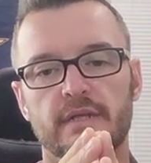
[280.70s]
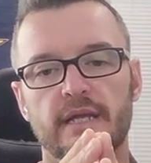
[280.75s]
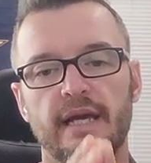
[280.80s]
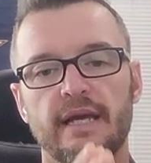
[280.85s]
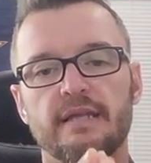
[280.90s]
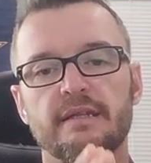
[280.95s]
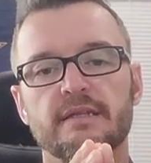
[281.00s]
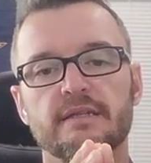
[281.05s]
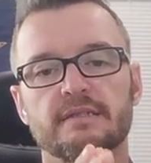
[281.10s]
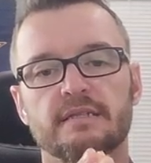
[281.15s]

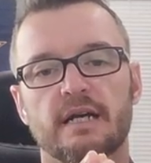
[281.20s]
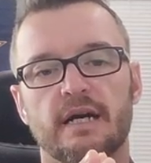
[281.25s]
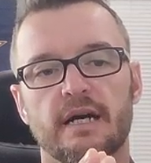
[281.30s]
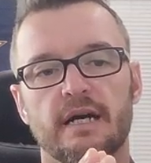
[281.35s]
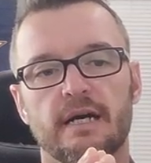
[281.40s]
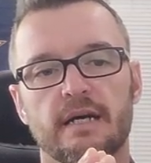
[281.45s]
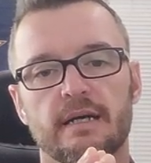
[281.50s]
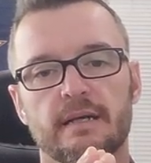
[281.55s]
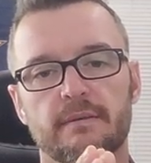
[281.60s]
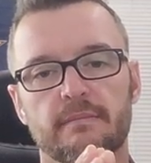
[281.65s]
take the
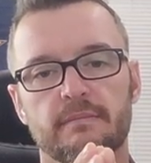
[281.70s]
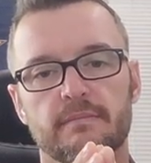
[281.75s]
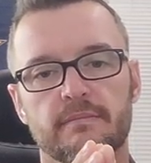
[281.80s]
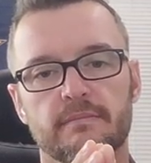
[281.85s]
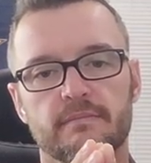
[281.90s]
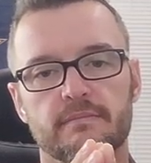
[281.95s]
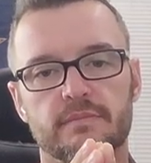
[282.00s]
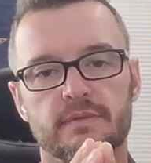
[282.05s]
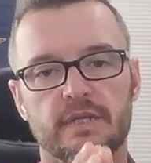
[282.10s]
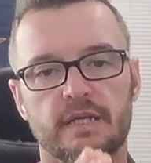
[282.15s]
time
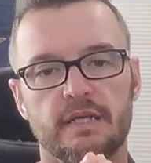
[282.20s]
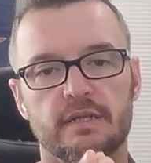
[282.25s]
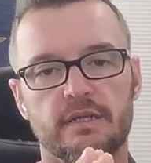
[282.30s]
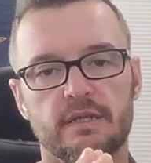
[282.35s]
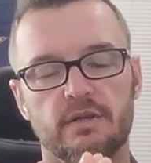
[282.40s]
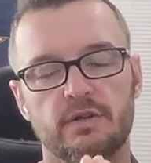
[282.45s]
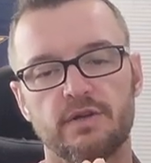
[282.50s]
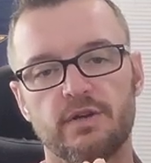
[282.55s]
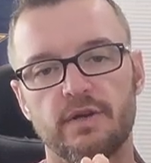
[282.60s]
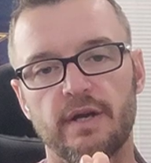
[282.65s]
to get
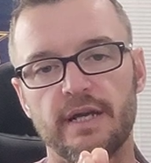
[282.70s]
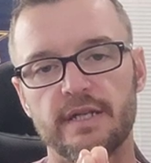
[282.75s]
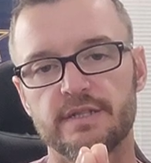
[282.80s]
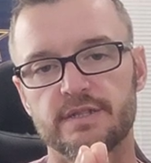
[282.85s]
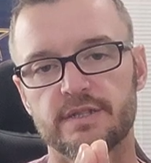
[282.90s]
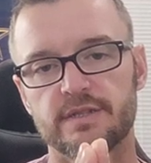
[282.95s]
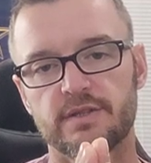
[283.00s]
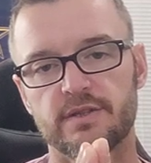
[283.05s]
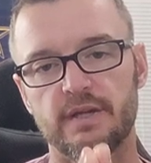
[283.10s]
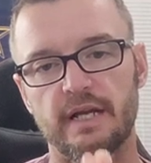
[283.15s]
to know your
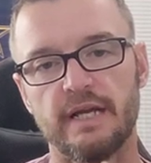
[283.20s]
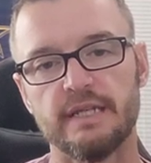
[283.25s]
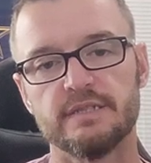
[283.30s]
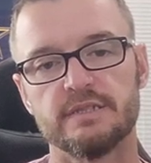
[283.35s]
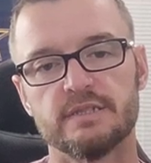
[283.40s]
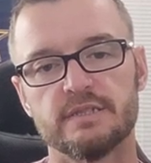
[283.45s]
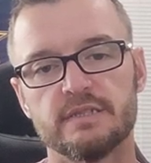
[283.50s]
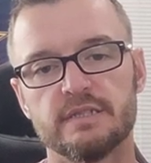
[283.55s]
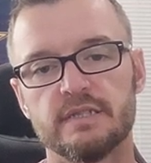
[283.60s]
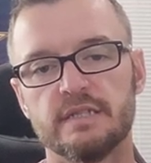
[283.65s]
agent, your
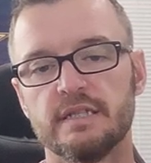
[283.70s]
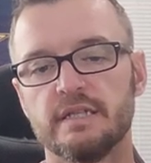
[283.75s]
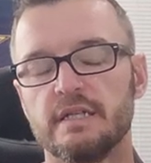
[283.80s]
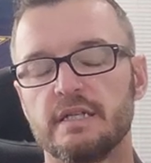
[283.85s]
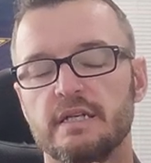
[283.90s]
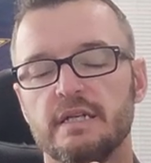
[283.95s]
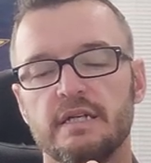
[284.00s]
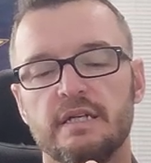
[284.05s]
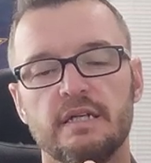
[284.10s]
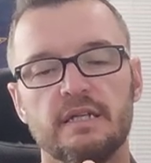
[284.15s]
agency
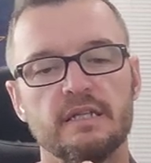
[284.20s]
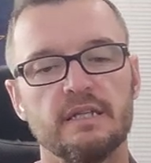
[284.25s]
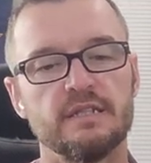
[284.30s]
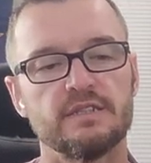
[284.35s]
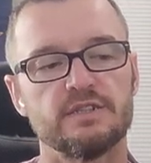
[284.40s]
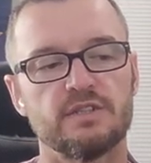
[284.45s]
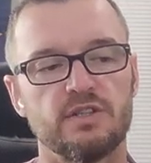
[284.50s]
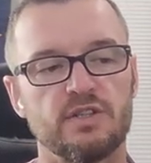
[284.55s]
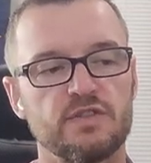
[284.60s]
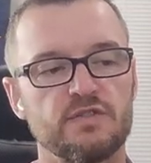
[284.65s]

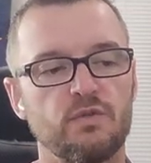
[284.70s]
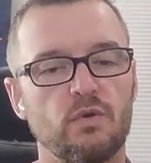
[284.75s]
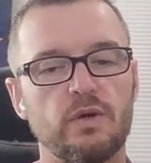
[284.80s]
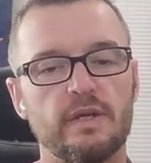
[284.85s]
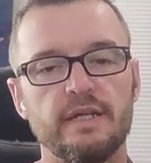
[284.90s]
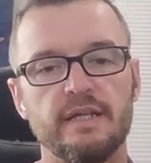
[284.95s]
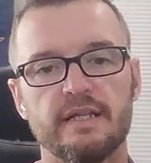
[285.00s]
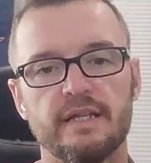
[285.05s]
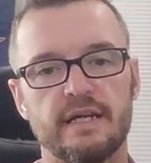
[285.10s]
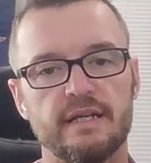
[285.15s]
listen, there's
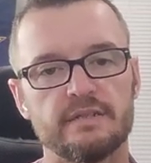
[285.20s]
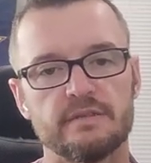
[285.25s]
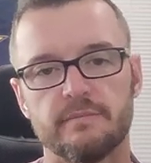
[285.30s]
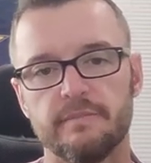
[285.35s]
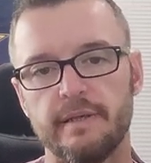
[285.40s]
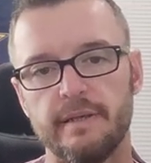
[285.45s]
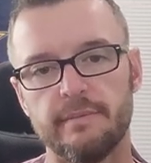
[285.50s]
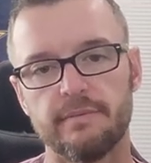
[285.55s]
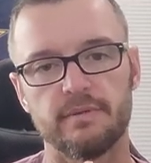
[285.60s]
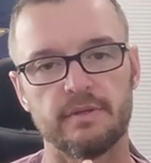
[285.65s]
14,000
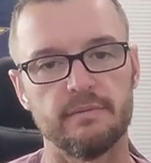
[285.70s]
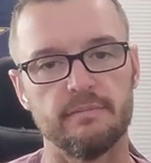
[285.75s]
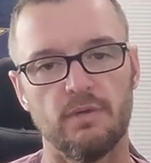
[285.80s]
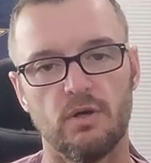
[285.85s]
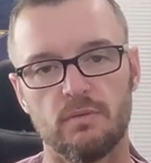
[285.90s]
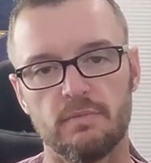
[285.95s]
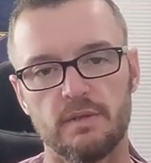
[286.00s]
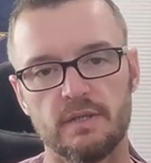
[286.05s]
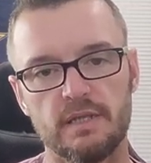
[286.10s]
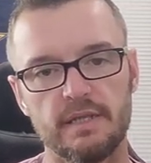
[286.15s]
people in
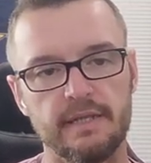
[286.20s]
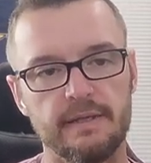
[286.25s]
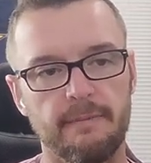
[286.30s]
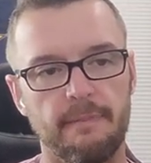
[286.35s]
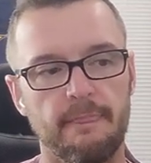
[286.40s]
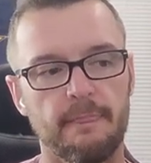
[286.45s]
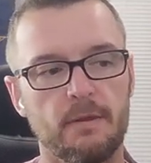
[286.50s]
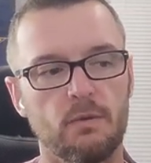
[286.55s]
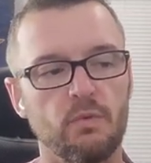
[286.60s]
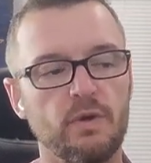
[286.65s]
Moberly.
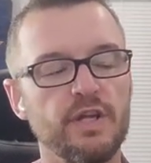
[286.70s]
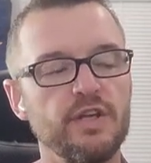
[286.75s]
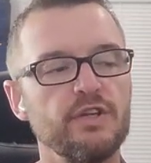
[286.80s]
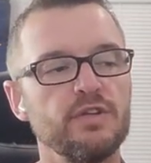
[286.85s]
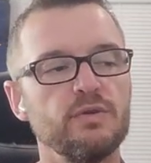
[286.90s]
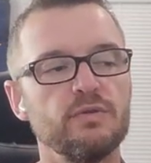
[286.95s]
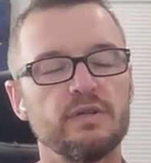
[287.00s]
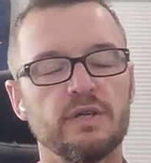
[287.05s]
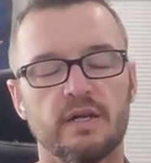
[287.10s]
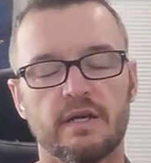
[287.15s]
We
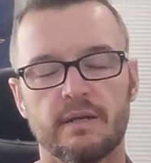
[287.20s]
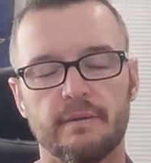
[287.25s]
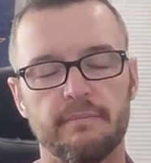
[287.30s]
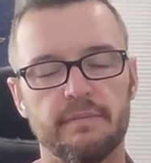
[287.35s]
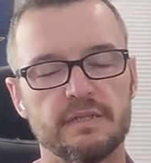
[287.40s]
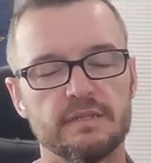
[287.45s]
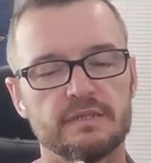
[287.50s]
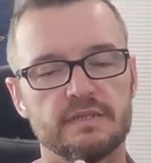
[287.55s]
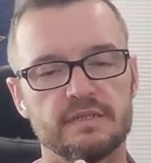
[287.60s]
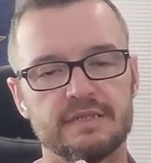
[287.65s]
do ton
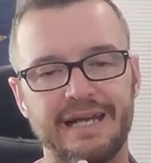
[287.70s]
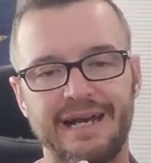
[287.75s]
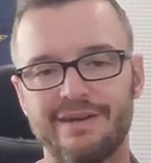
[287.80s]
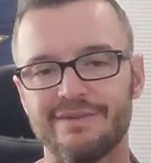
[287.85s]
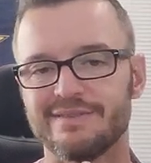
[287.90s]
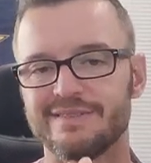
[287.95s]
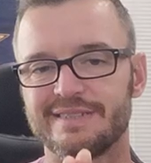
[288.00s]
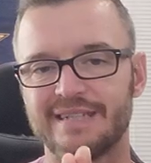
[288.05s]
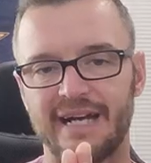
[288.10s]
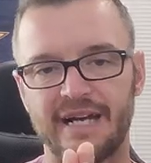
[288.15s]
of business
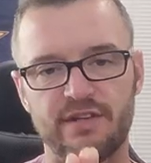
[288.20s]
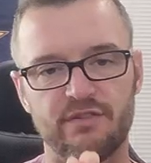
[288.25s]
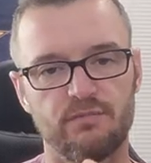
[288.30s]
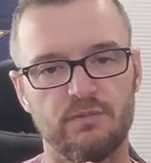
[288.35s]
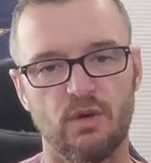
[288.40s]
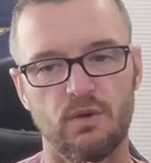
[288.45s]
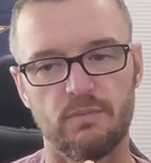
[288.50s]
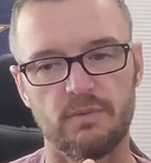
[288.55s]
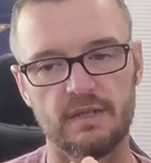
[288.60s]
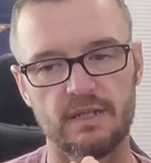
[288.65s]
outside of
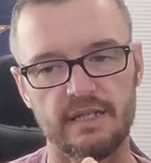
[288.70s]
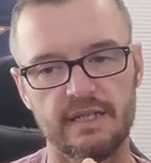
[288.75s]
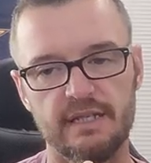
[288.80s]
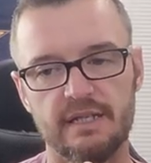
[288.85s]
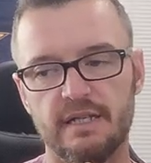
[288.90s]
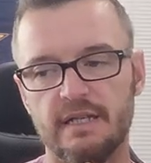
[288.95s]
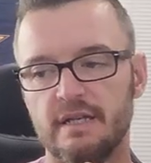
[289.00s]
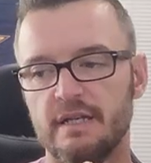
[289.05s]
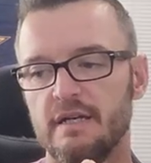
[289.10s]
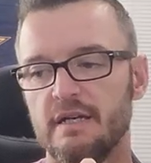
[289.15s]
Moberly.